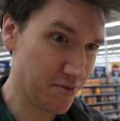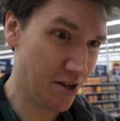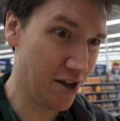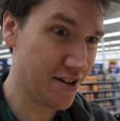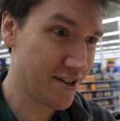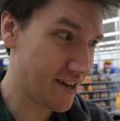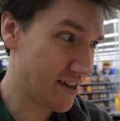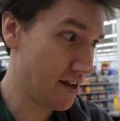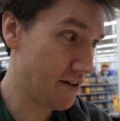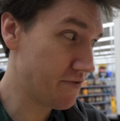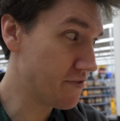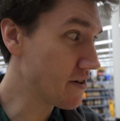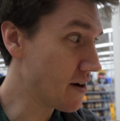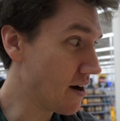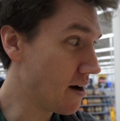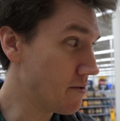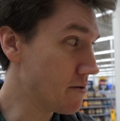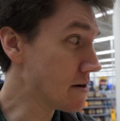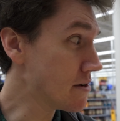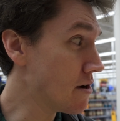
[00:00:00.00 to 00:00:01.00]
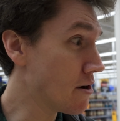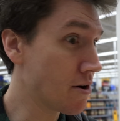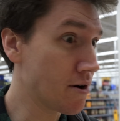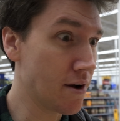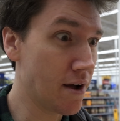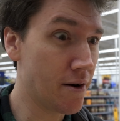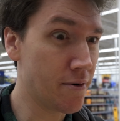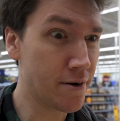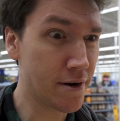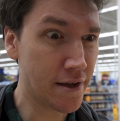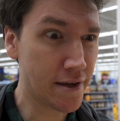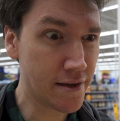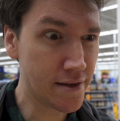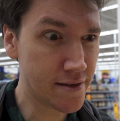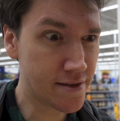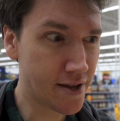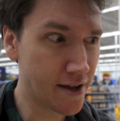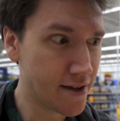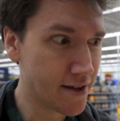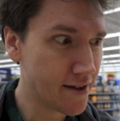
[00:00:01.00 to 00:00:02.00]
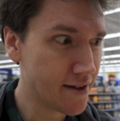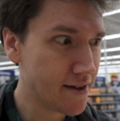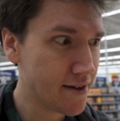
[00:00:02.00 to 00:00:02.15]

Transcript: like I figure out what yogurt I want to eat.